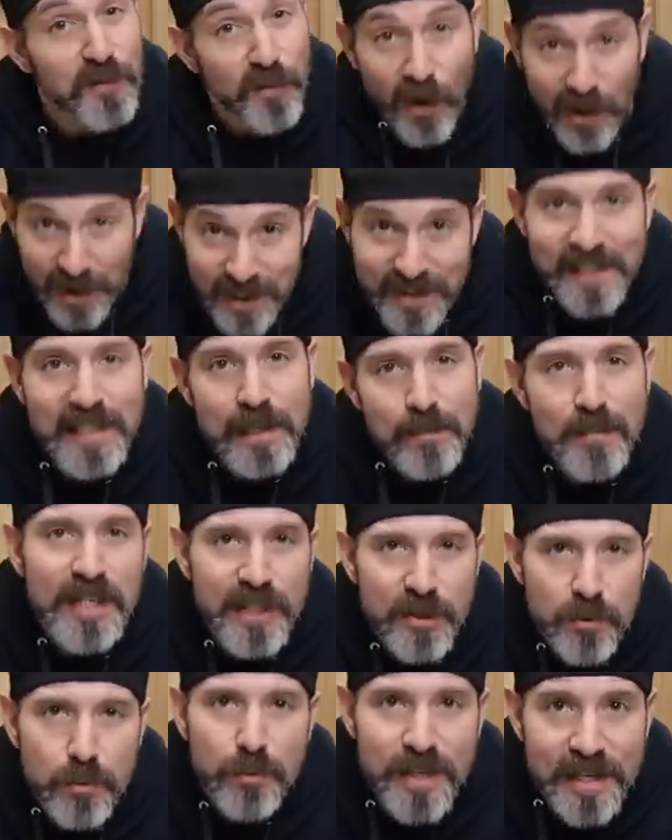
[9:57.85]
you've already seen
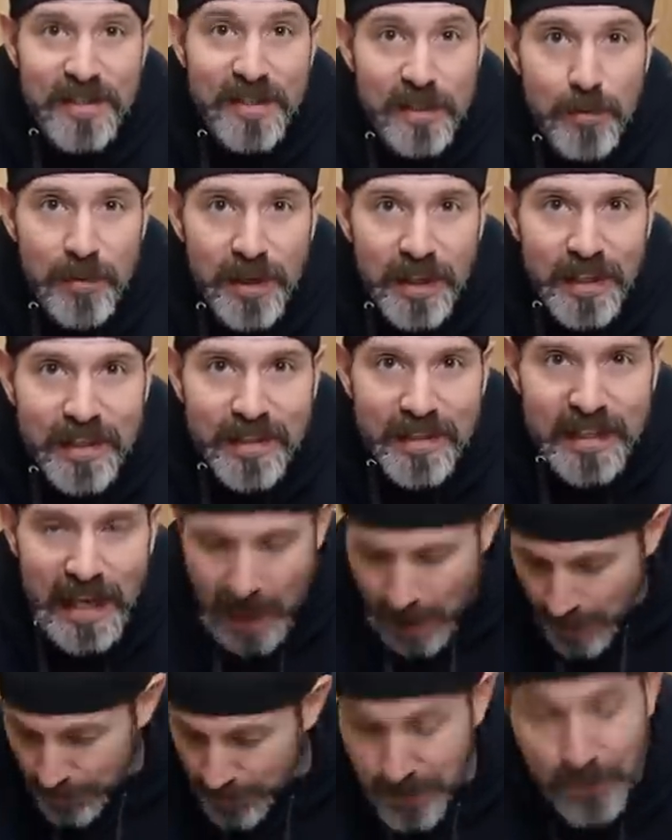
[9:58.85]
me do this a million
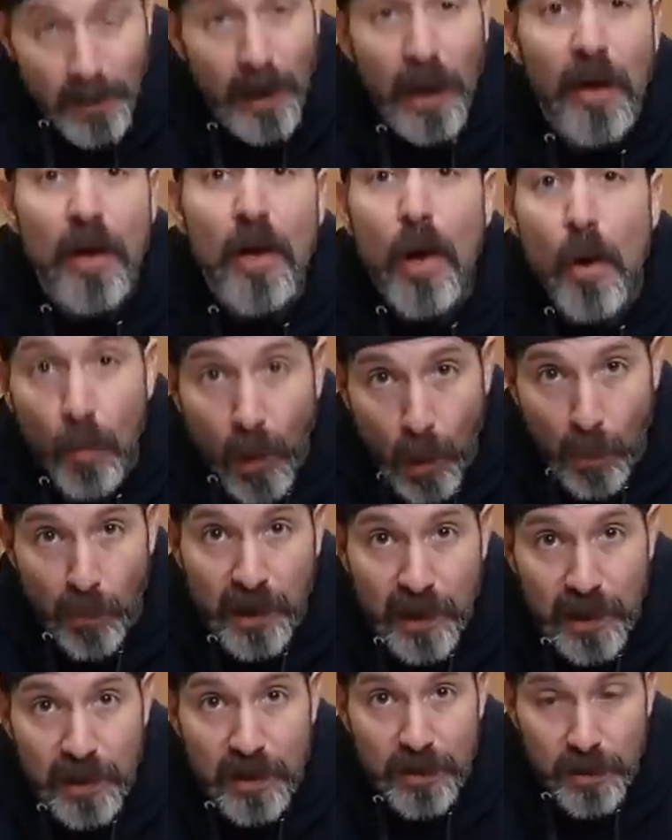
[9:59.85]
times, but what
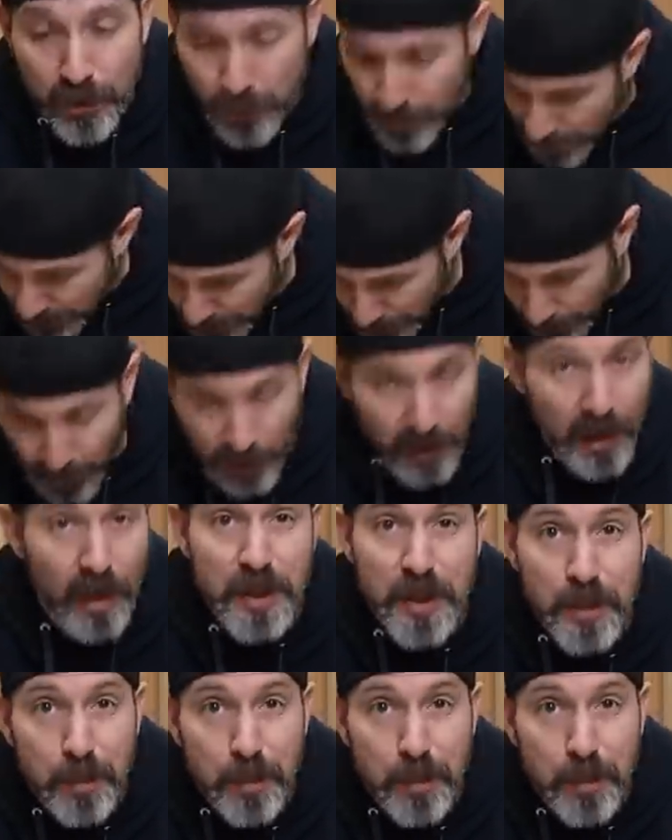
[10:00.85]
we're gonna do is we're gonna